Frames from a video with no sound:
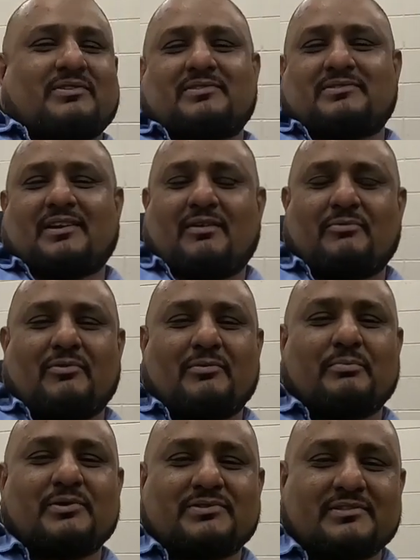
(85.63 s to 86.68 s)
things. I have my
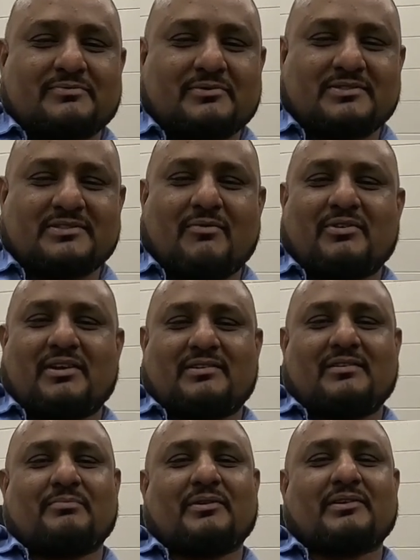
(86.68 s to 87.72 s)
own business for a software
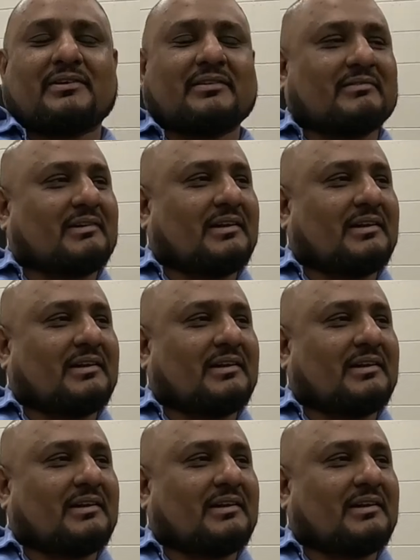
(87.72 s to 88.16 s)
company,